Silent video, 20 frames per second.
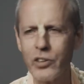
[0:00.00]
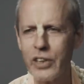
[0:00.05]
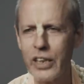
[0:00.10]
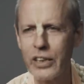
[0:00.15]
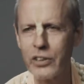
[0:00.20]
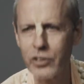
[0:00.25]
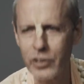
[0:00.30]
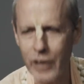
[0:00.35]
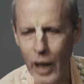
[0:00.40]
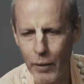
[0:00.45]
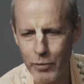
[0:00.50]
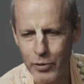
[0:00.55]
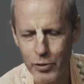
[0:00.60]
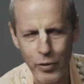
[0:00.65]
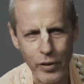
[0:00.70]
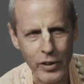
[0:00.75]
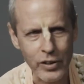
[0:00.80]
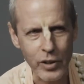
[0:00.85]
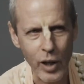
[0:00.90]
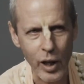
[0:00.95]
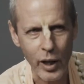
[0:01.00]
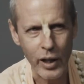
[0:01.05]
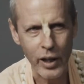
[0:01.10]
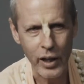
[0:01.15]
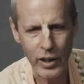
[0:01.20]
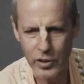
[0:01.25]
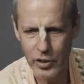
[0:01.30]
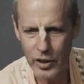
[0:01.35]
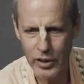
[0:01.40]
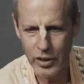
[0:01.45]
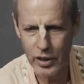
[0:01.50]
she stops for a second and she